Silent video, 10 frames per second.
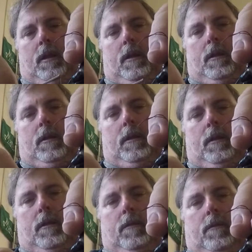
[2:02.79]

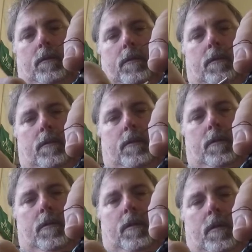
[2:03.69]
little
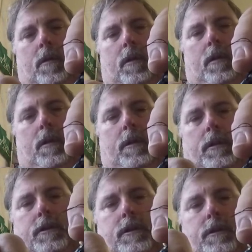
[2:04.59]

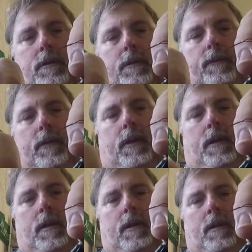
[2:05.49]
addition to the
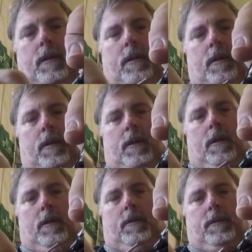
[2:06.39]
fly.
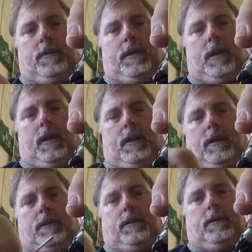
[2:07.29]
Just add
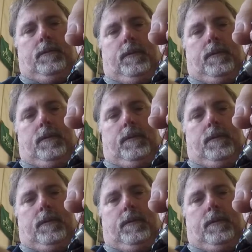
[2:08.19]
in 2 of